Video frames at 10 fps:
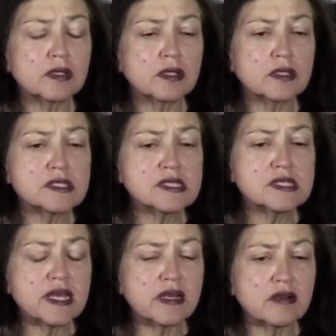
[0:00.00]
the
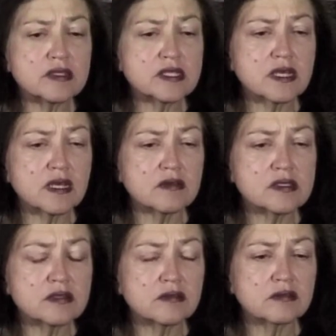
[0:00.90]
State Arts
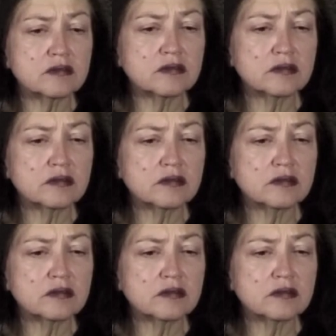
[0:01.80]
Council